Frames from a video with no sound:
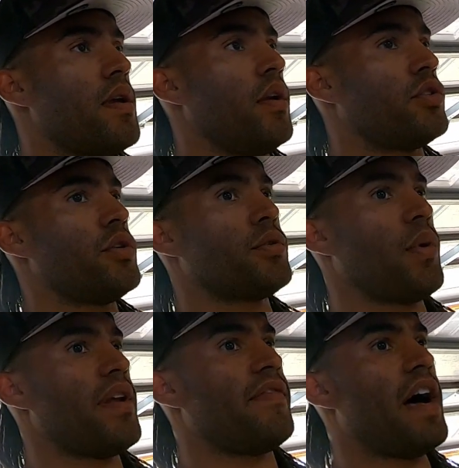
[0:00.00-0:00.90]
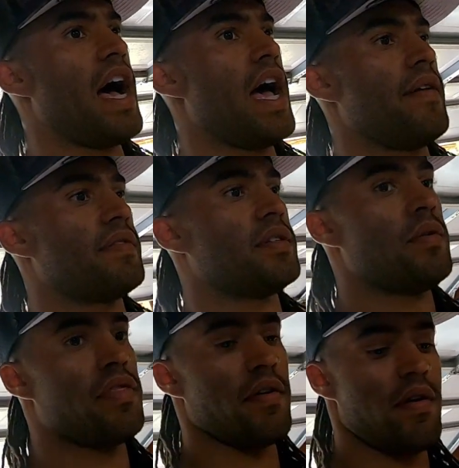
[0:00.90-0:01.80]
you know, two twenty-five,
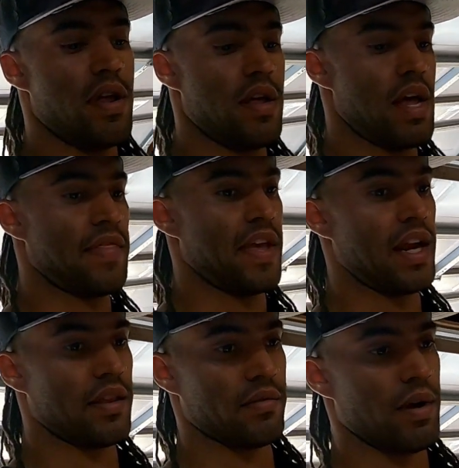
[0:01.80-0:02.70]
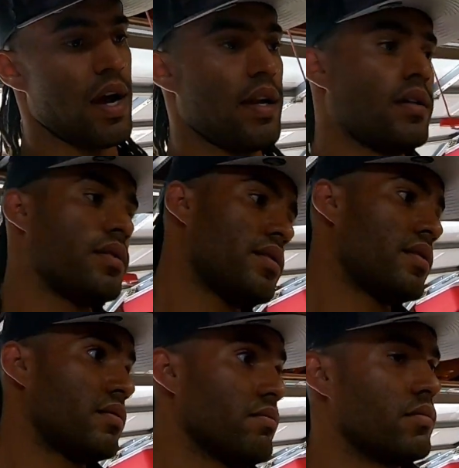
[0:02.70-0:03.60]
two thirty at the end of the run,
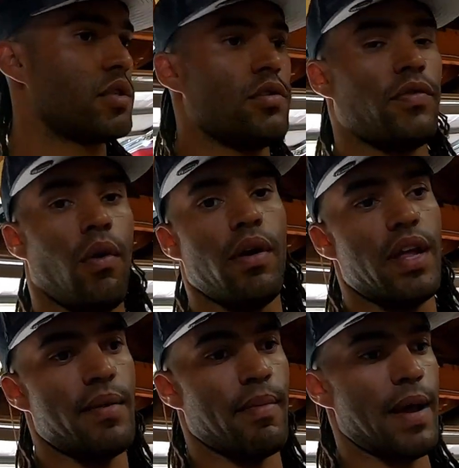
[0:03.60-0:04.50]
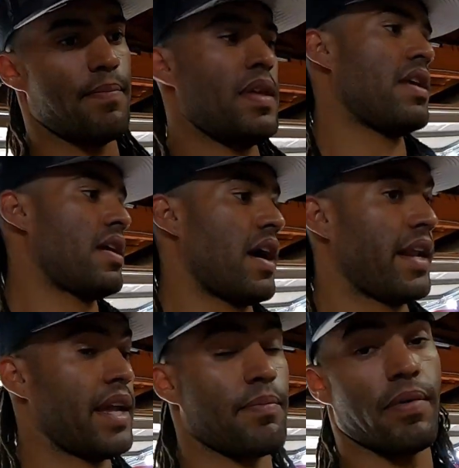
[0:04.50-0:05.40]
two forty might be cutting it